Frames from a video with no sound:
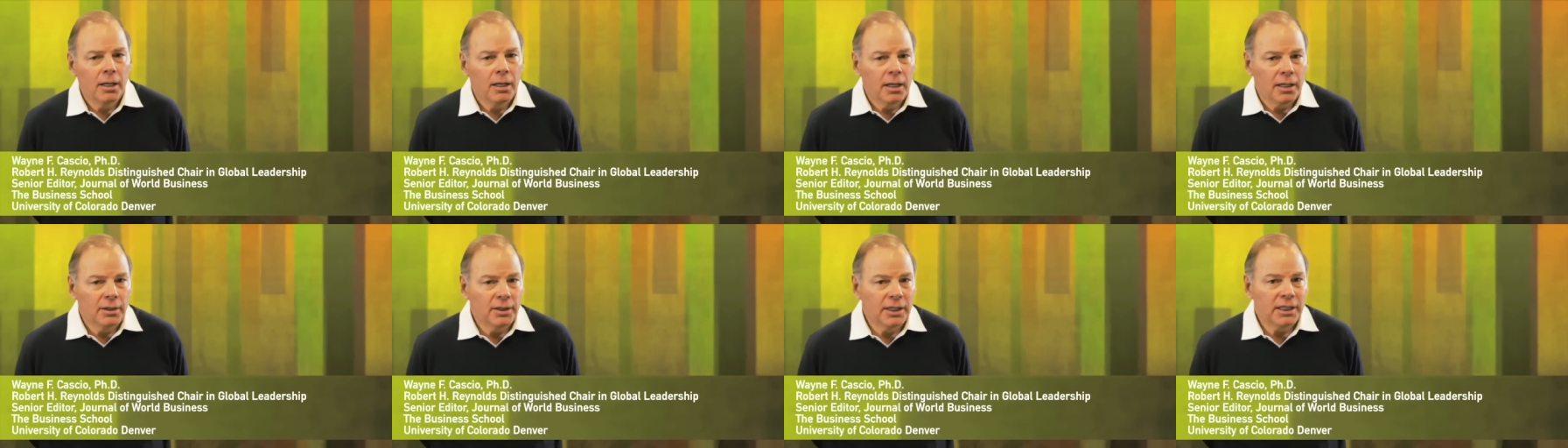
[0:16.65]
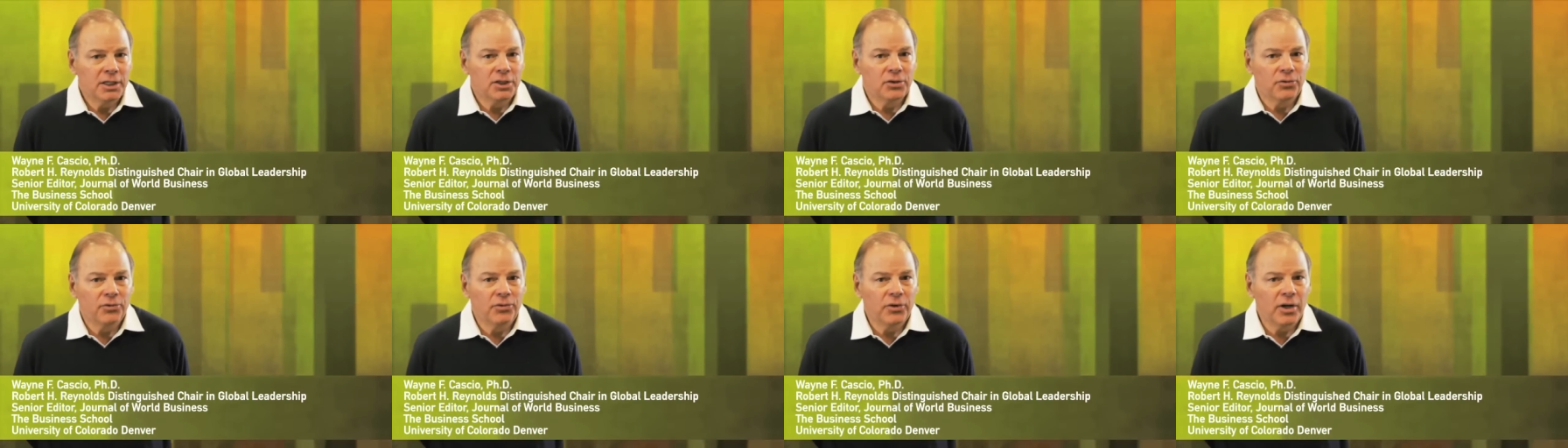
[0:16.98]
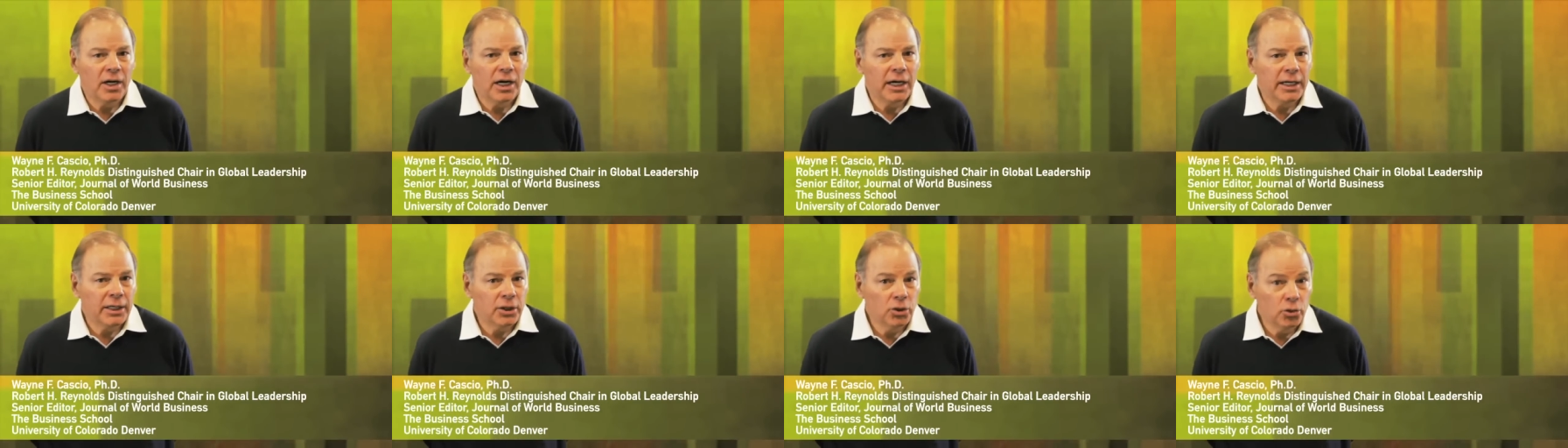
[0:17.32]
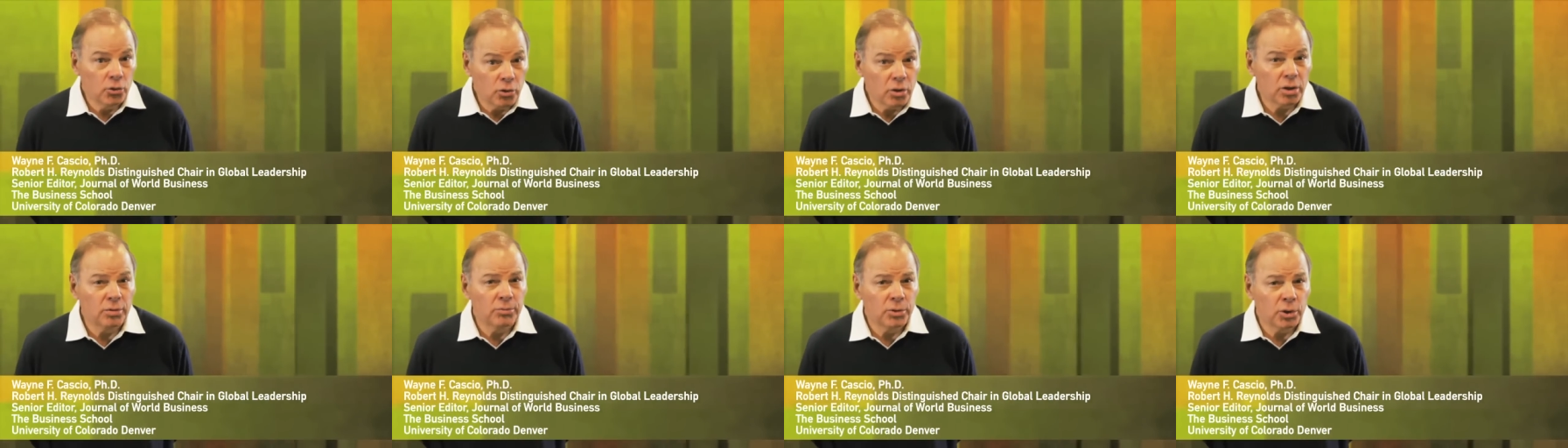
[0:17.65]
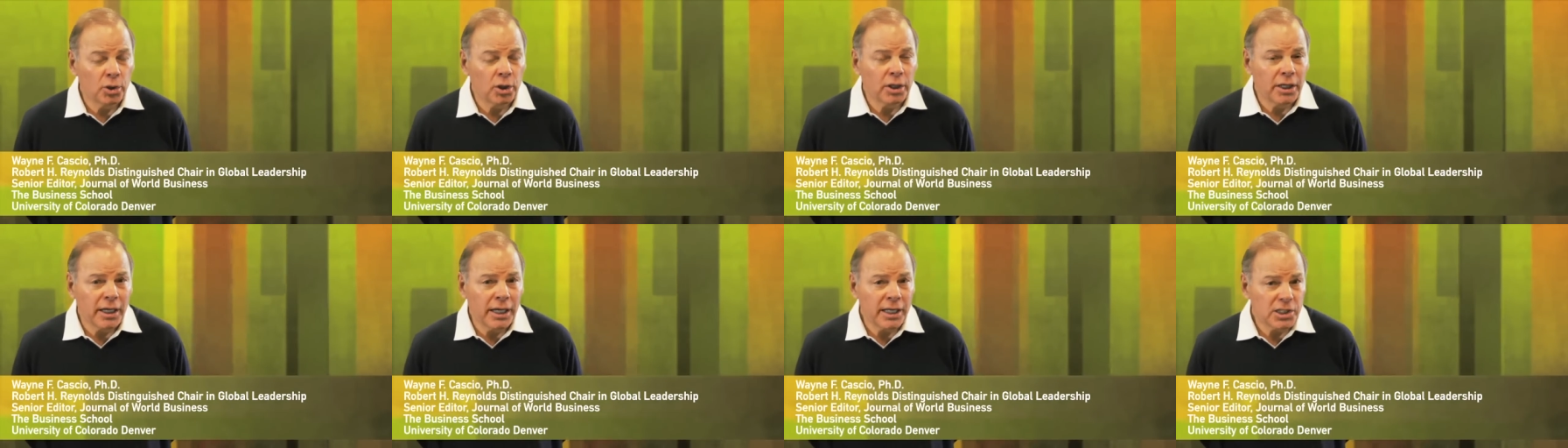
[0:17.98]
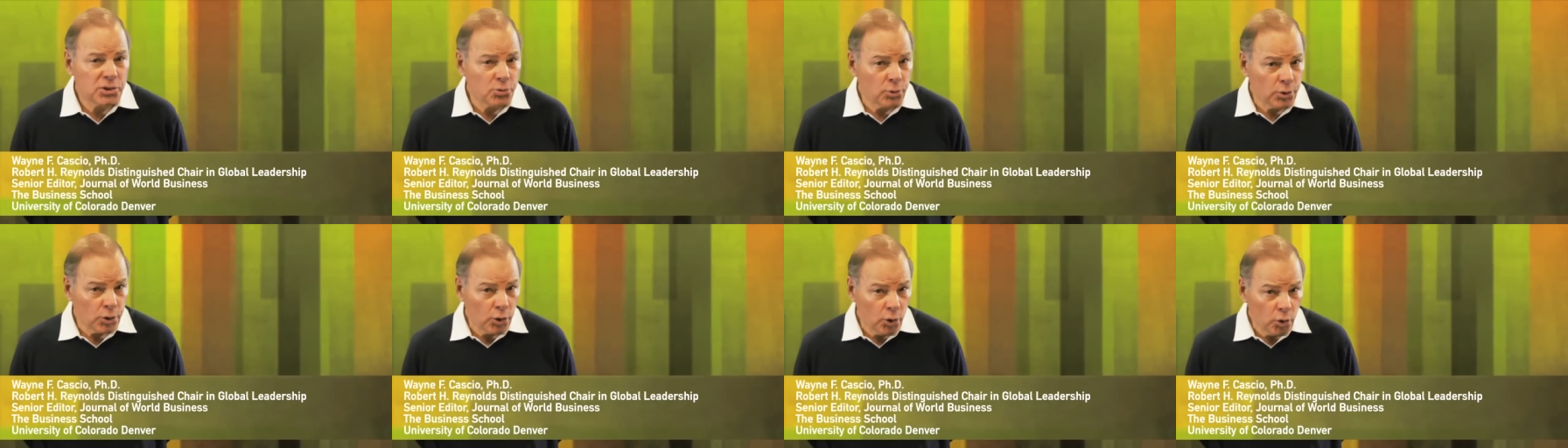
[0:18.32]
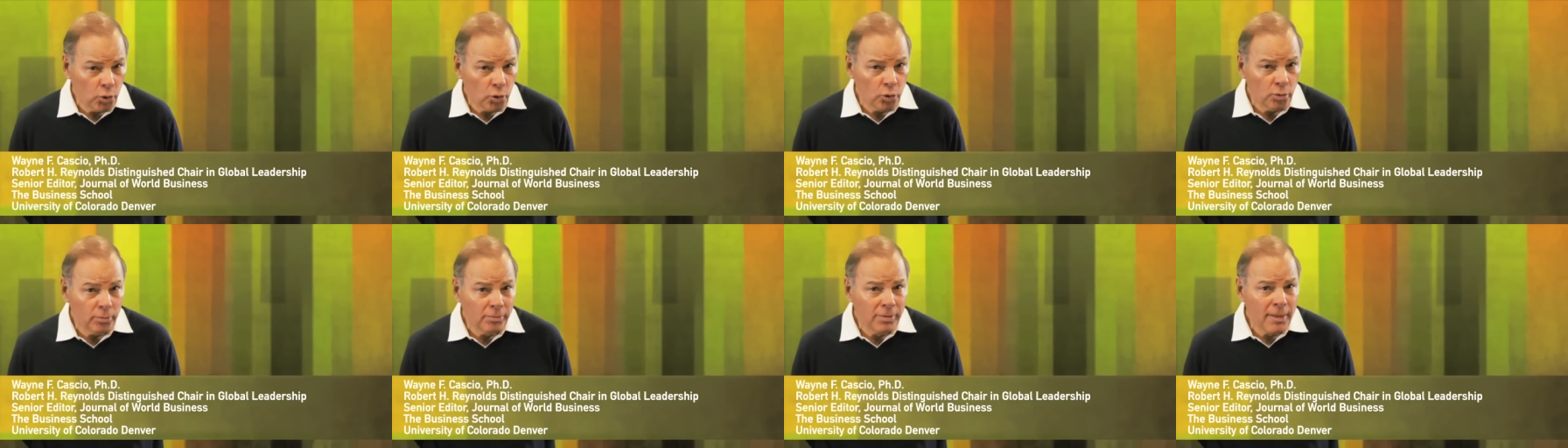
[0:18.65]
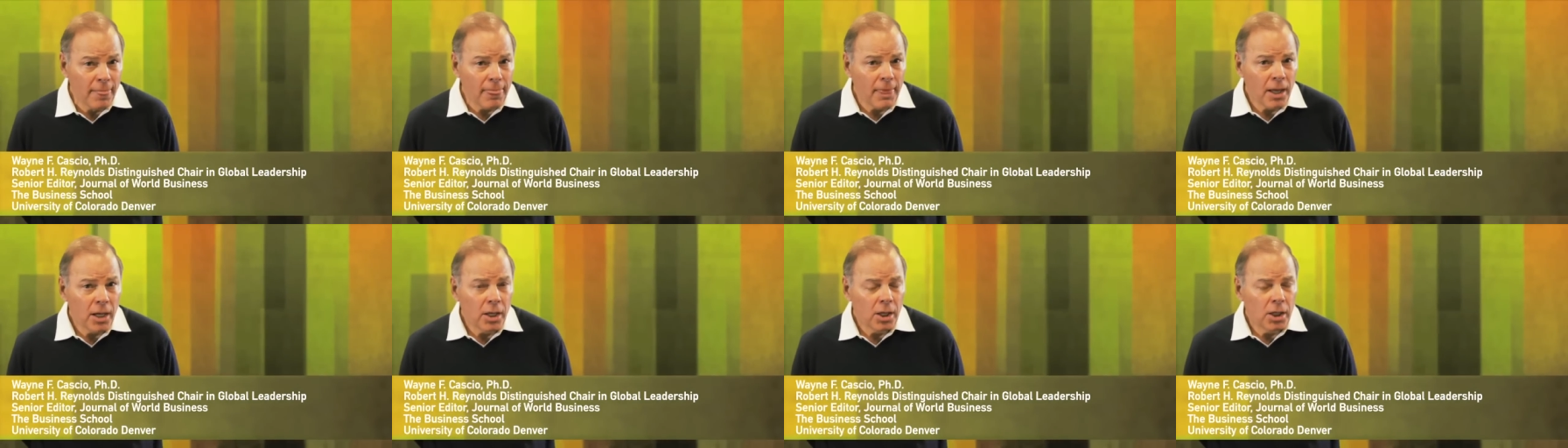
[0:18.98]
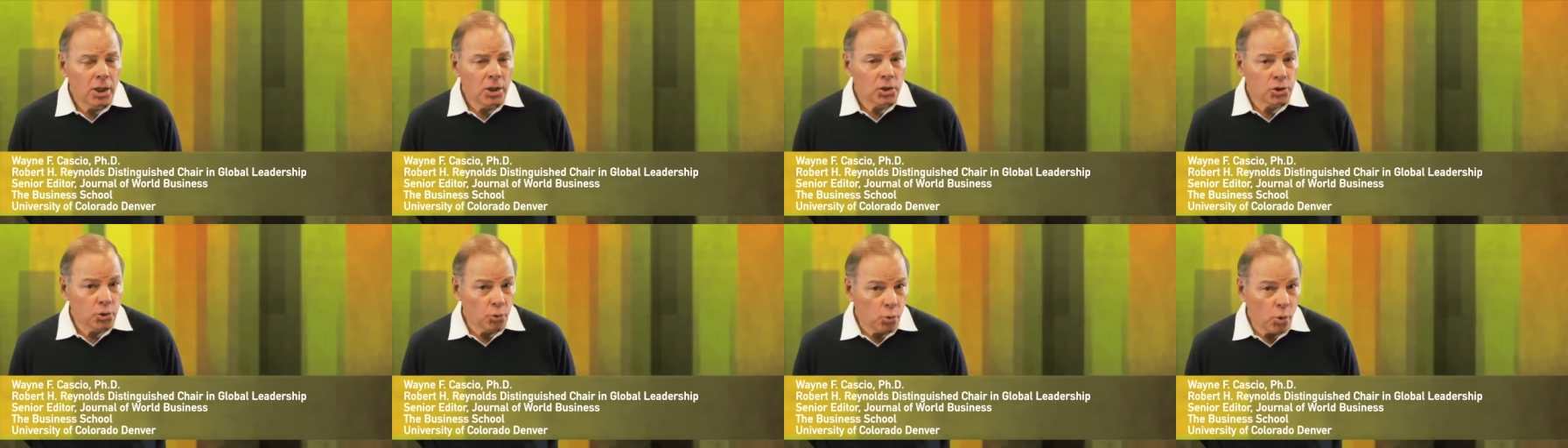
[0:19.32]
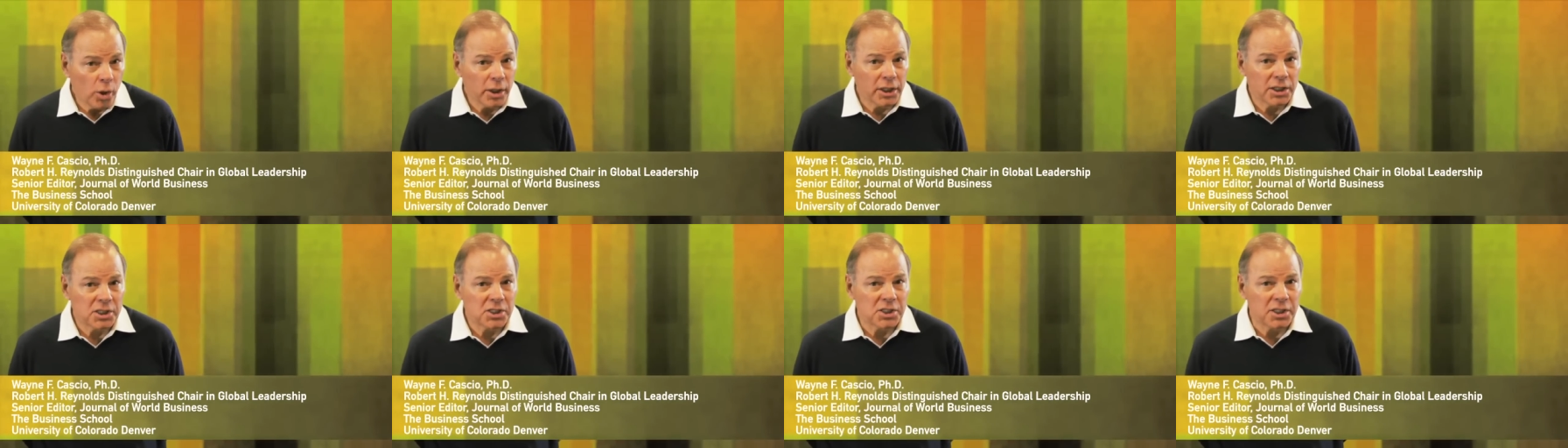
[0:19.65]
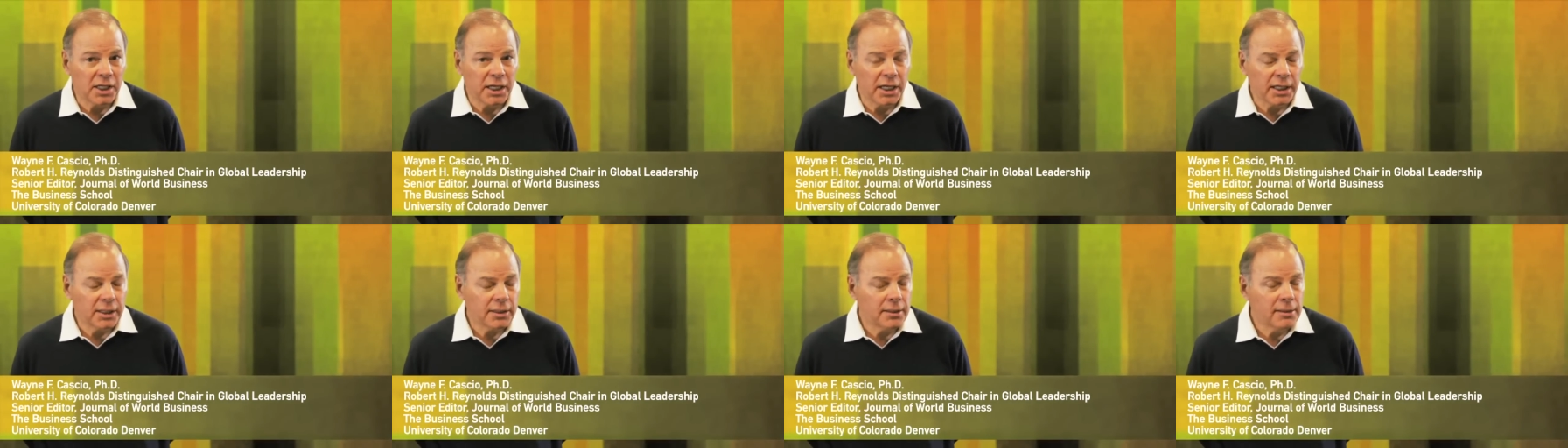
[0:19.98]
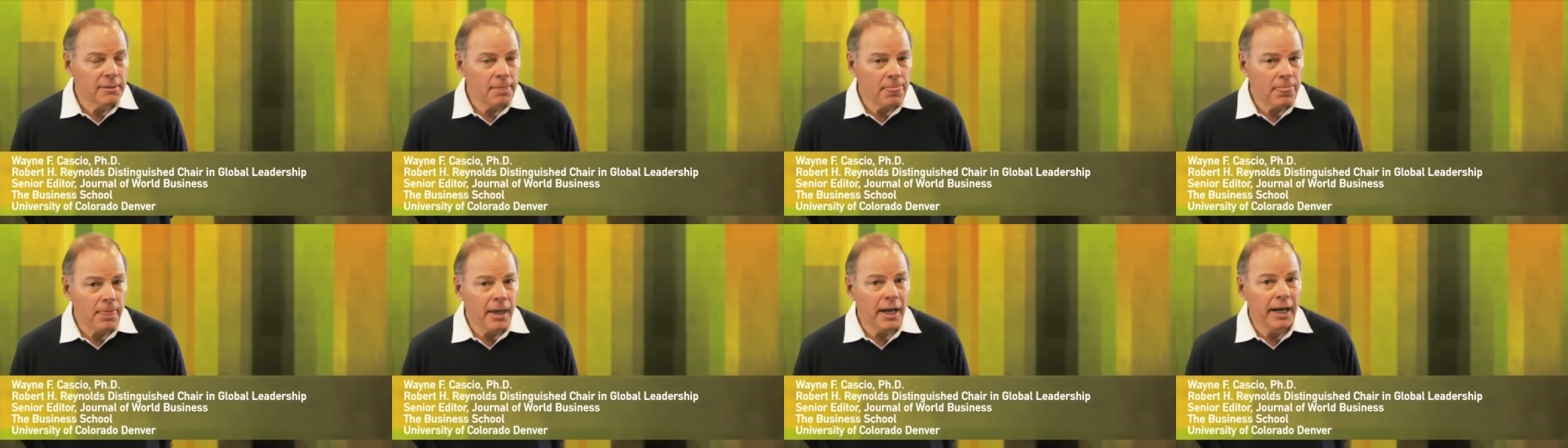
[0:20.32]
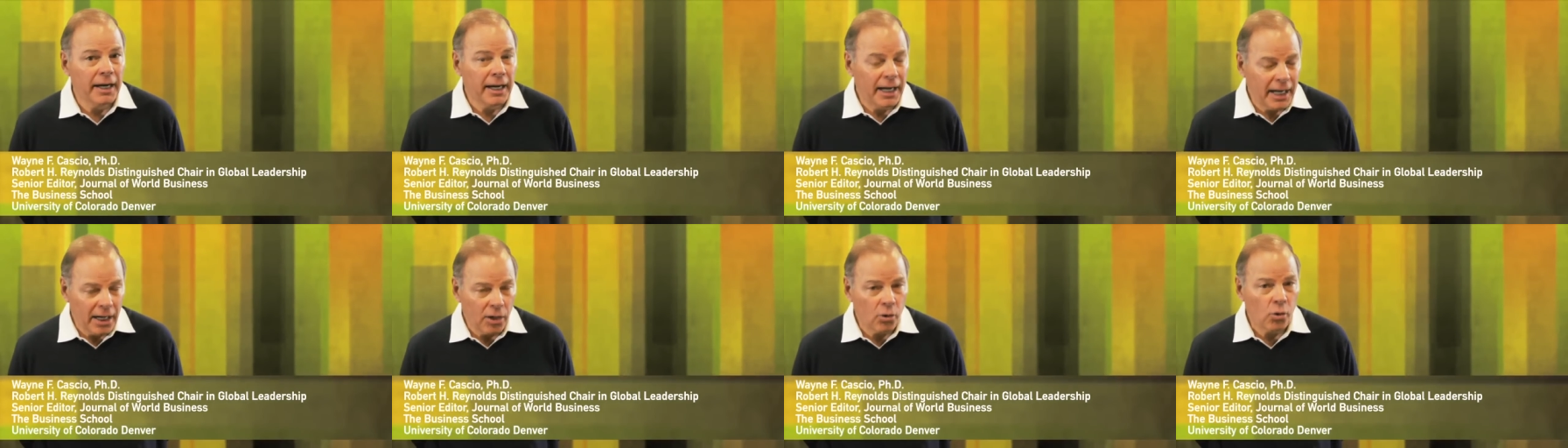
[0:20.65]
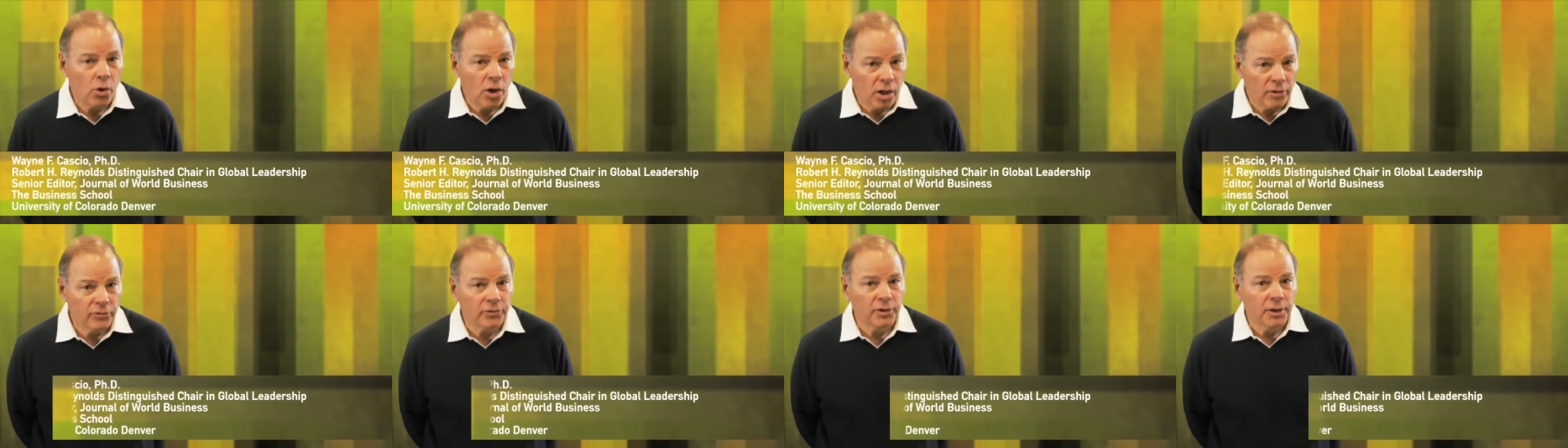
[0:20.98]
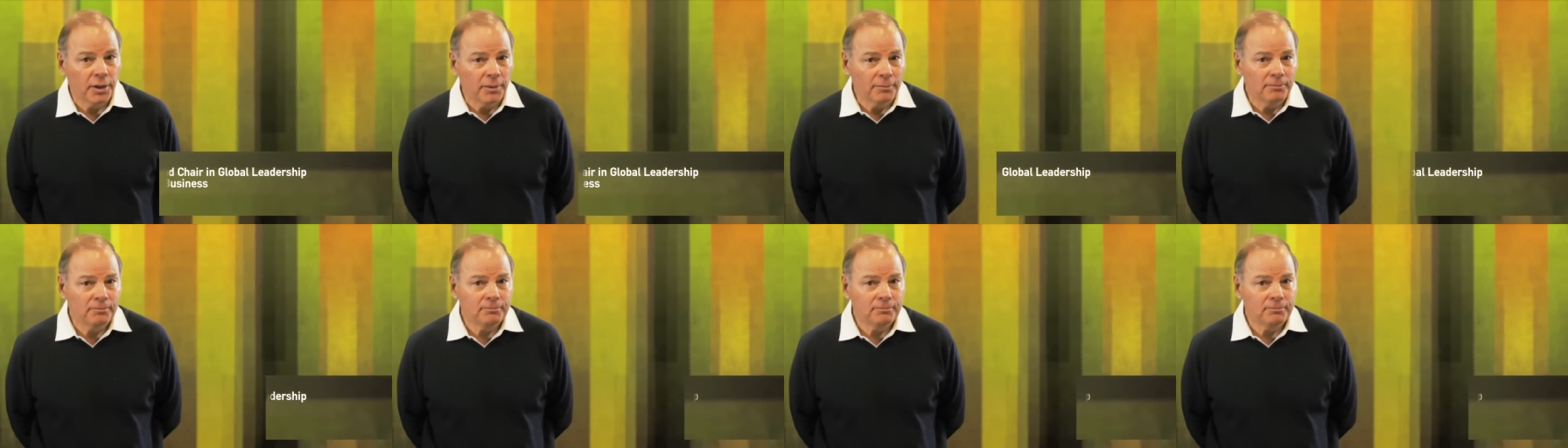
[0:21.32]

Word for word: and they define who communicates with whom, to what extent, and how often.